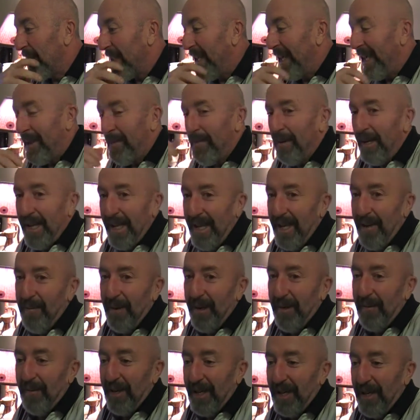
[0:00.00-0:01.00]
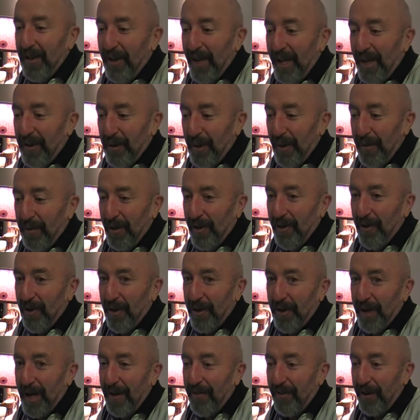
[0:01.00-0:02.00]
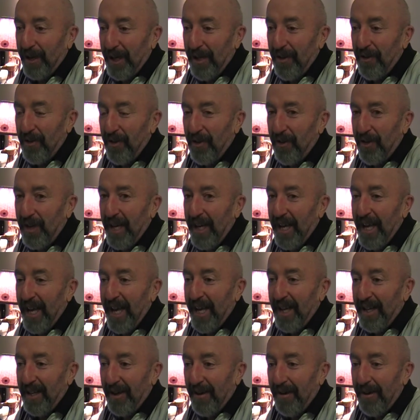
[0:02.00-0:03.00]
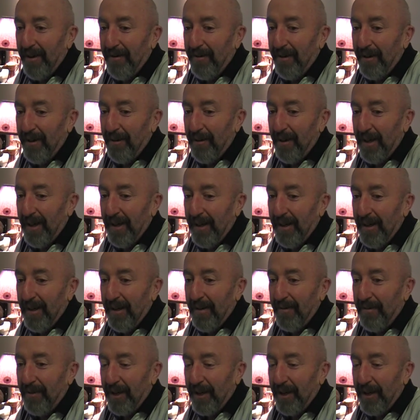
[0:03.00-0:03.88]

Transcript: he might he might want to take a trip to South Africa and just kind of hang there for uh,